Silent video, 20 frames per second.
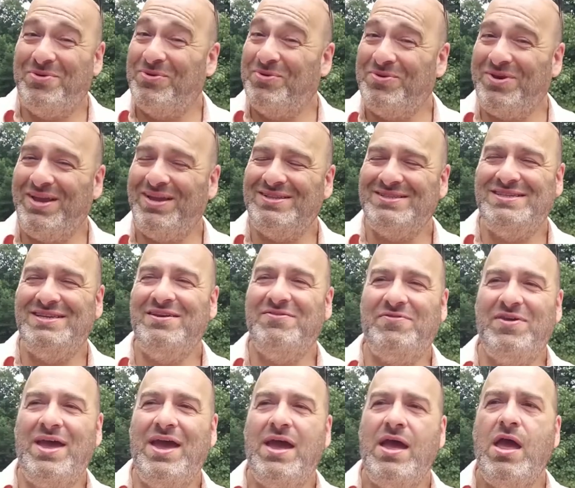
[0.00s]
we're all guilty of
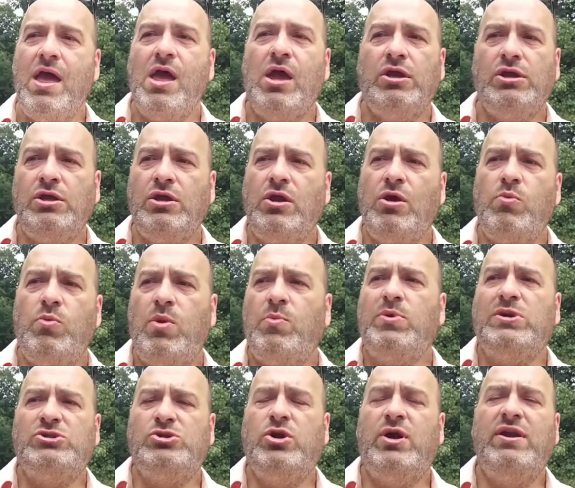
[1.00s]
it, you know, when
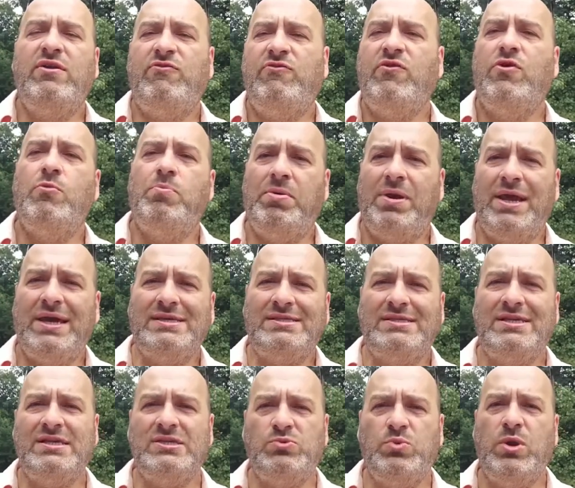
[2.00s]
we're trying to fill
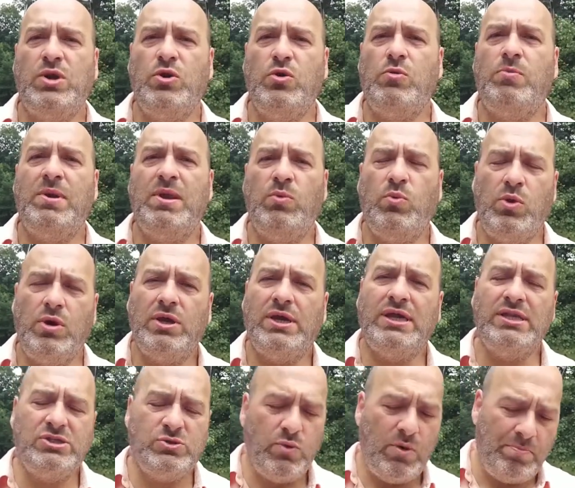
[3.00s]
places, we're normally
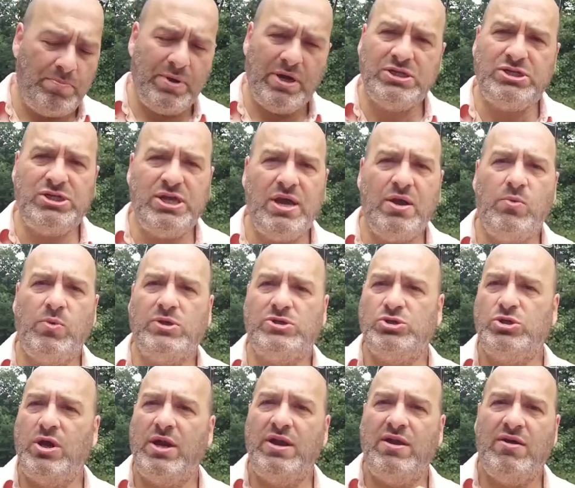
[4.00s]
working to a budget, we're
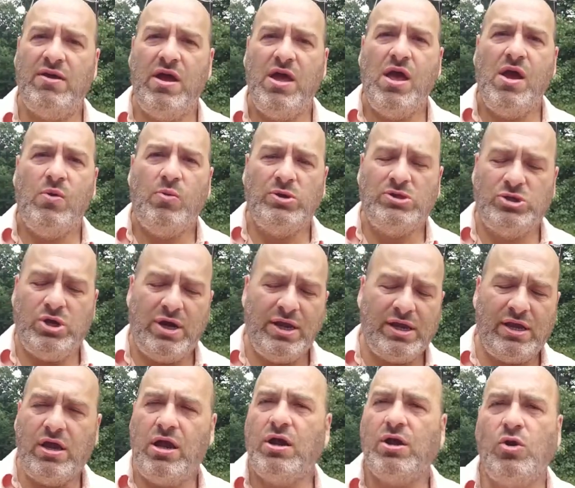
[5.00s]
trying to, we're trying to
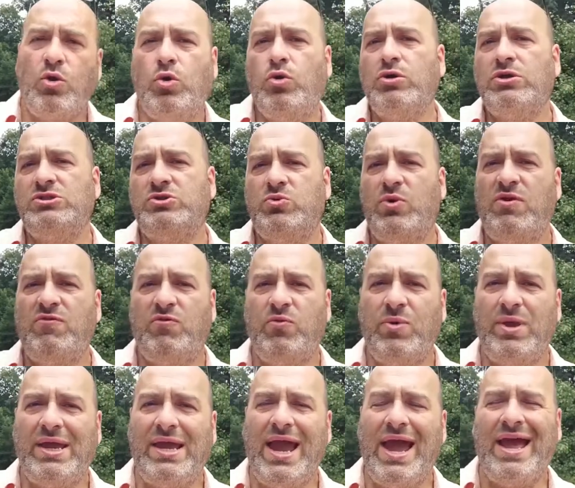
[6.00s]
cut corners wherever
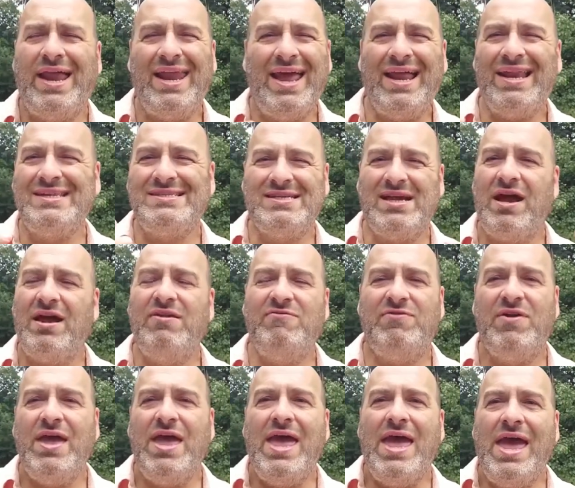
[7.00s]
we can. And it's kind of,
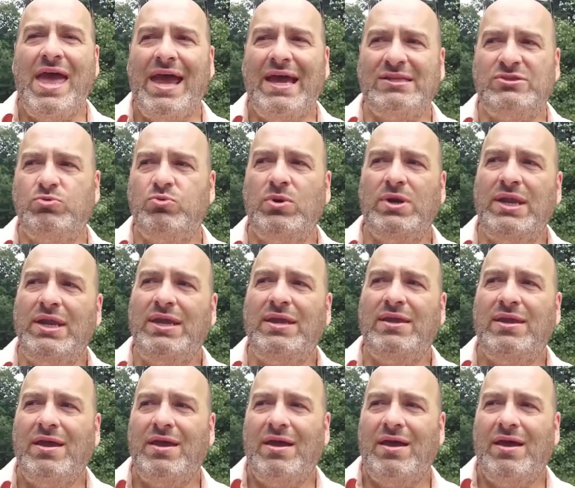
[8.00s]
it's really,